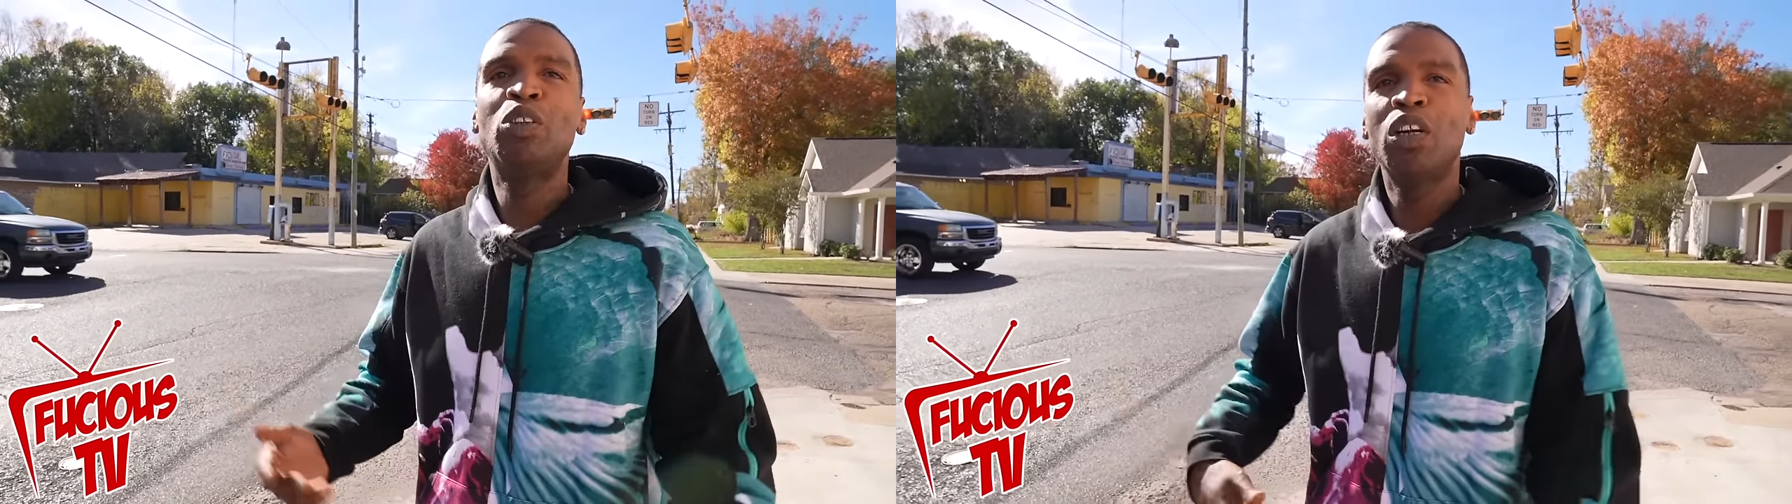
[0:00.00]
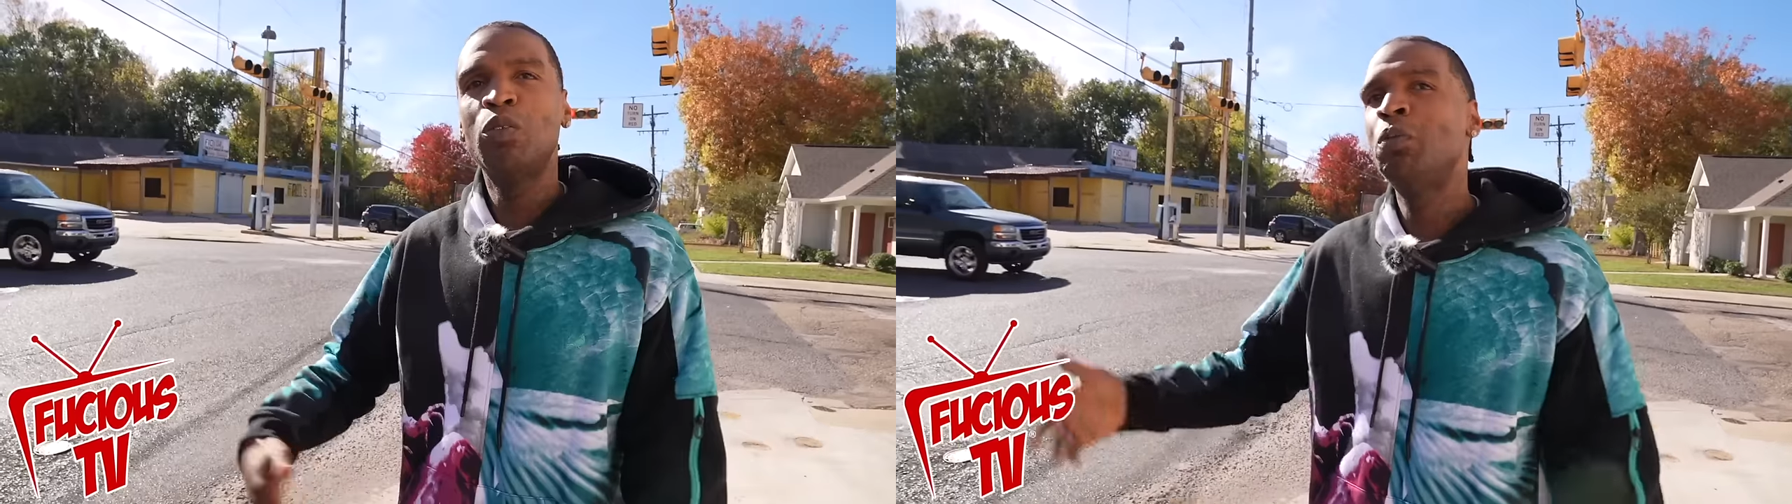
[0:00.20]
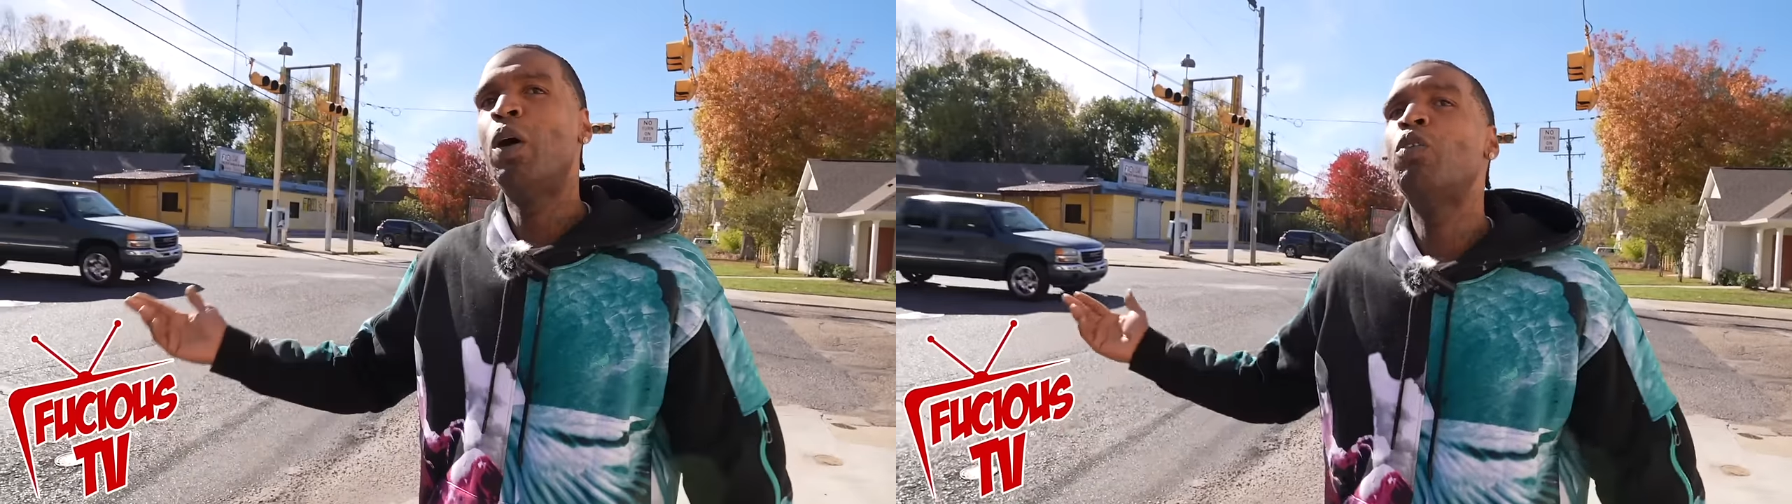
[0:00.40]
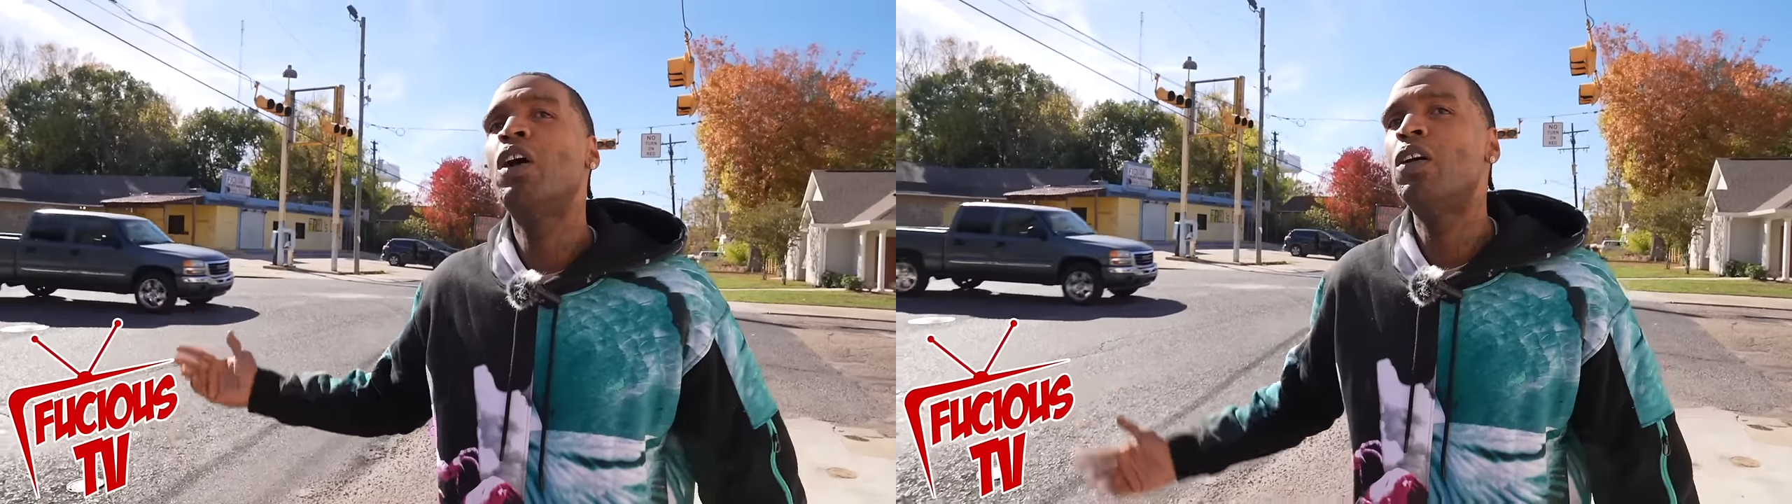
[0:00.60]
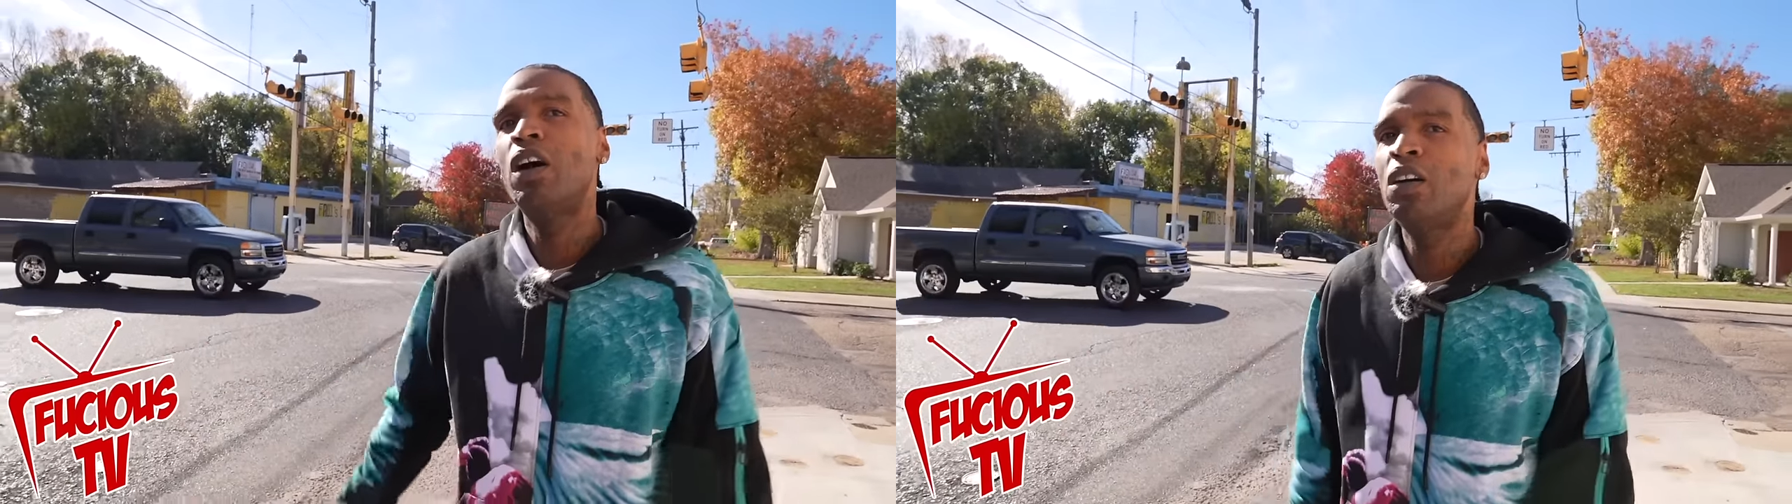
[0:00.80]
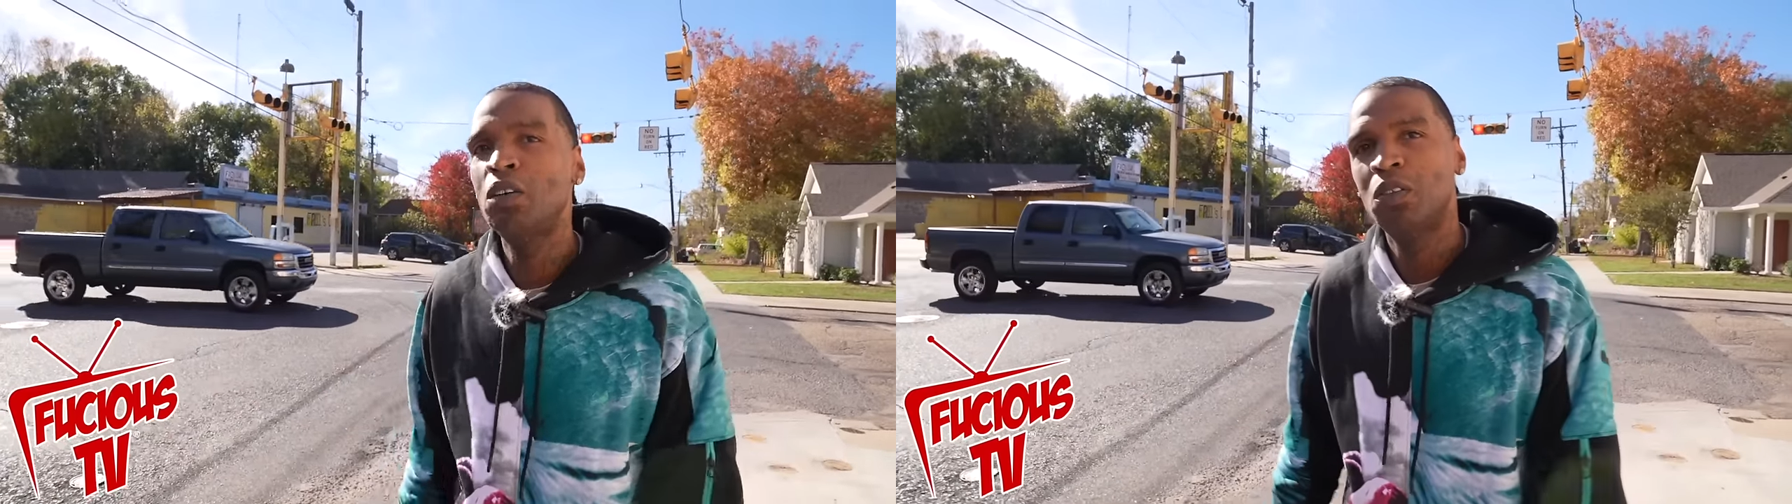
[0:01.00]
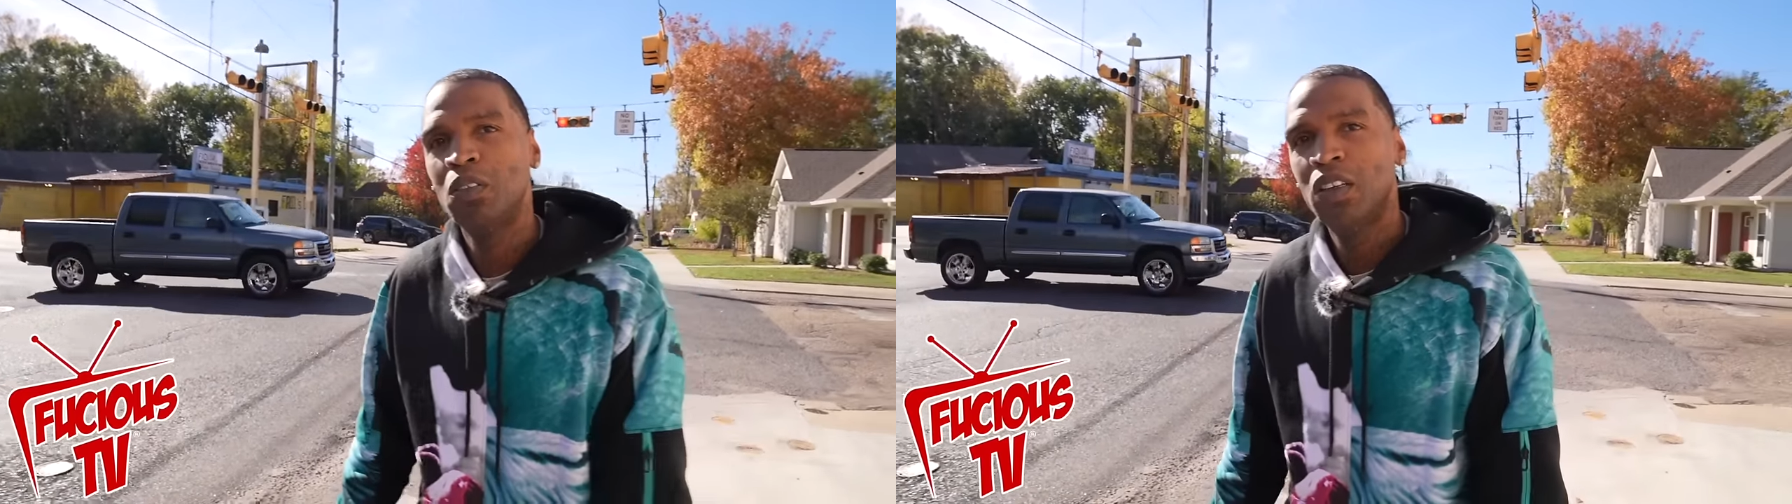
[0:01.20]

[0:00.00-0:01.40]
you up, we both go home.